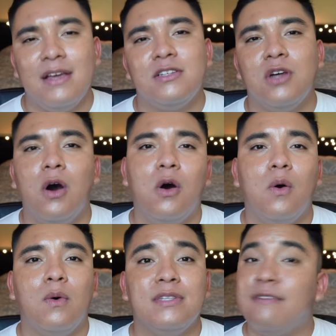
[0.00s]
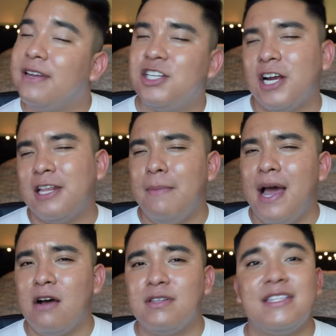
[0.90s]
So definitely check them
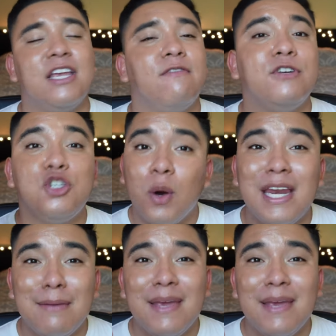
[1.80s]
out. Thank you for joining